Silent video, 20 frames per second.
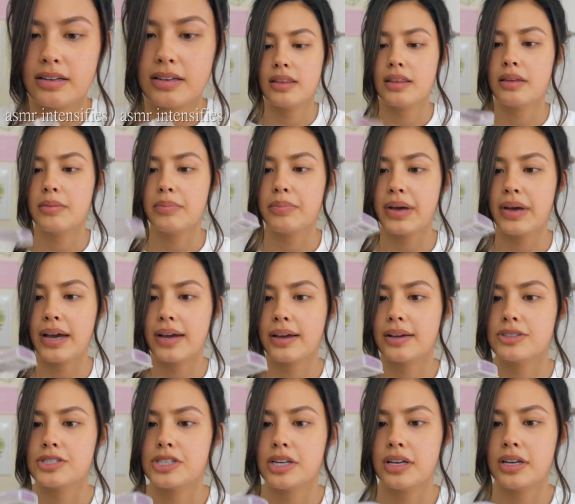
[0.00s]
And
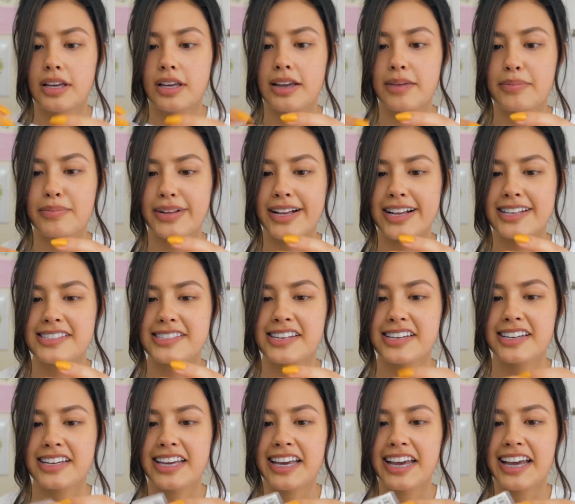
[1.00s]
package it in plastic
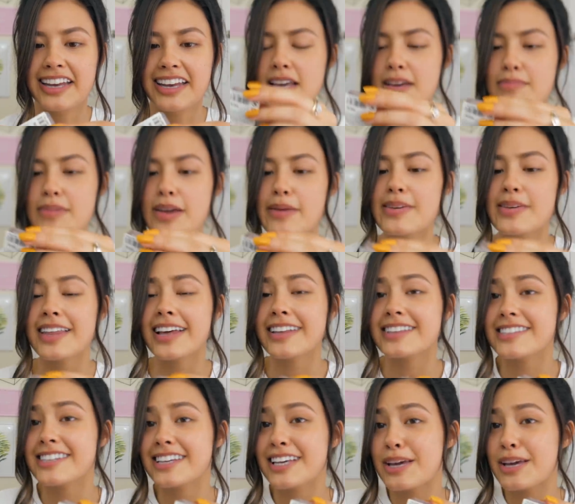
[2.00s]
again. Maybe that's
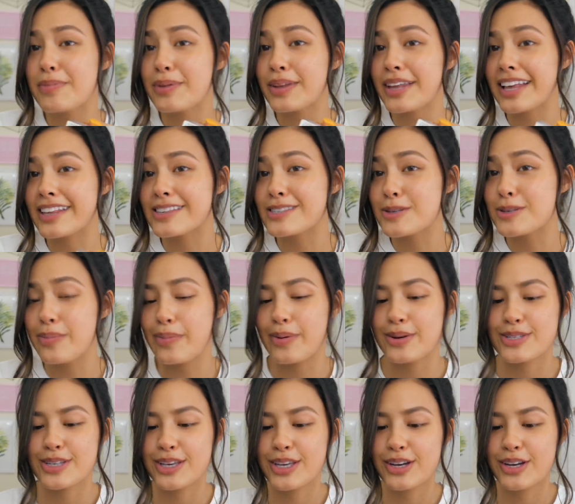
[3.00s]
to keep it like super
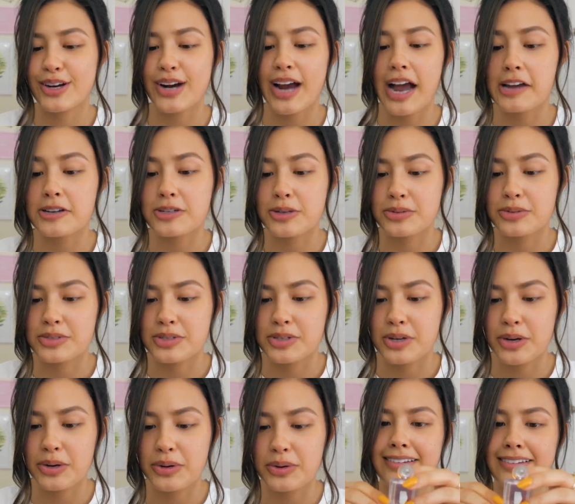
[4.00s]
secure, I don't
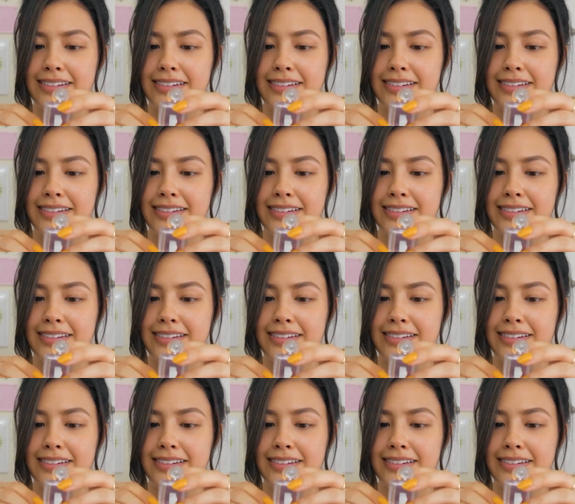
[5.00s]
know.